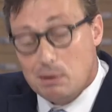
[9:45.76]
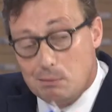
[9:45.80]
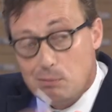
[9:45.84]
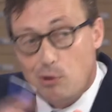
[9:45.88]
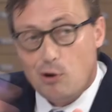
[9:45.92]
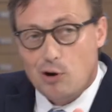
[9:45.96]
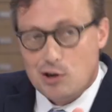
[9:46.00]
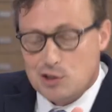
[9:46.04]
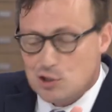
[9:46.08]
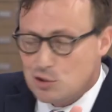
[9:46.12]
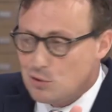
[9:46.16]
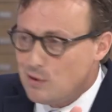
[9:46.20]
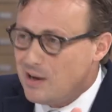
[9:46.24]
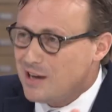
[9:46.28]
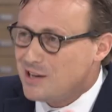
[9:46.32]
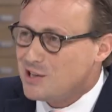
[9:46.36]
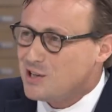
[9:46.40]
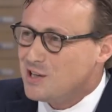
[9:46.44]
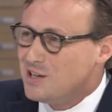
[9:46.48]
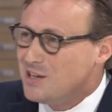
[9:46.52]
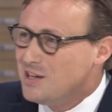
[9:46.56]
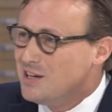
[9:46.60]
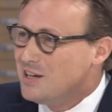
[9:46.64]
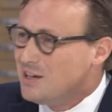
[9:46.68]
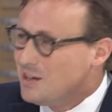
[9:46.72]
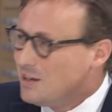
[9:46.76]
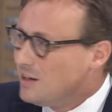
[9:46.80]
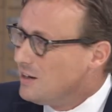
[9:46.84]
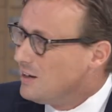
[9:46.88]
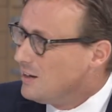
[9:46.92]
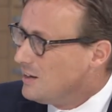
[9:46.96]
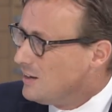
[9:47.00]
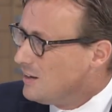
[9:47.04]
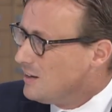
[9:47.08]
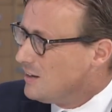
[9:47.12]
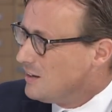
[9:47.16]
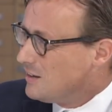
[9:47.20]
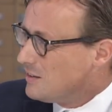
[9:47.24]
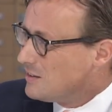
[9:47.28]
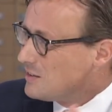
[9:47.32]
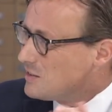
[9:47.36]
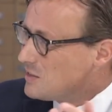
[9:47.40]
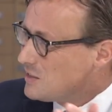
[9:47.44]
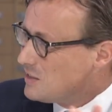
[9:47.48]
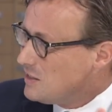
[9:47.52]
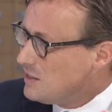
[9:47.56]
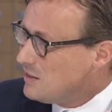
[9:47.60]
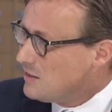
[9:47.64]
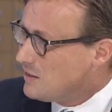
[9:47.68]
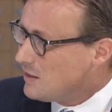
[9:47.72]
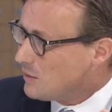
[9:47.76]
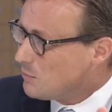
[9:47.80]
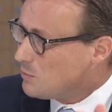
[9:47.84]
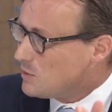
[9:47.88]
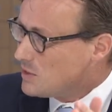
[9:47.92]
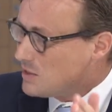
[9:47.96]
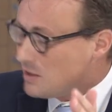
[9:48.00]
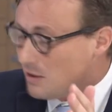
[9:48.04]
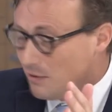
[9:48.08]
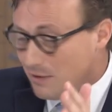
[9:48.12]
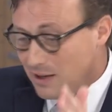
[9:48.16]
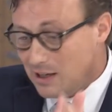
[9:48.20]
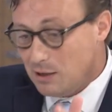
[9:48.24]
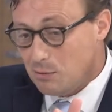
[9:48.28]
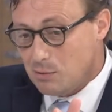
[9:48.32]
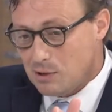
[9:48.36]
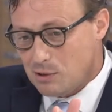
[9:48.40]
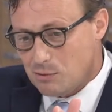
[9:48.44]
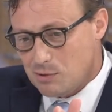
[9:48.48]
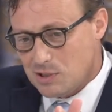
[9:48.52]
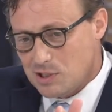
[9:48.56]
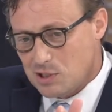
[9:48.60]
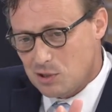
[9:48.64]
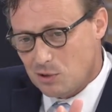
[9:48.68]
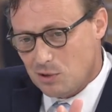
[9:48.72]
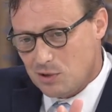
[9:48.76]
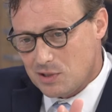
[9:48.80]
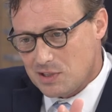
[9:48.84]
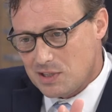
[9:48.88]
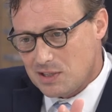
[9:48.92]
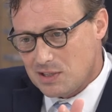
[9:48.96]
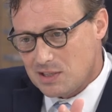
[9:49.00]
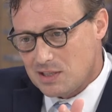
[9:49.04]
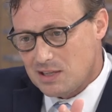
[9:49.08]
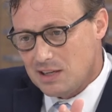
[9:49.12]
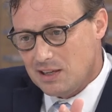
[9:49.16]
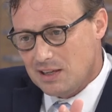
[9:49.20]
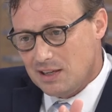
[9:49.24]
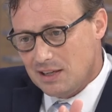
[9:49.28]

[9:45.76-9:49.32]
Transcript: point to actually uh, see that with the available resources,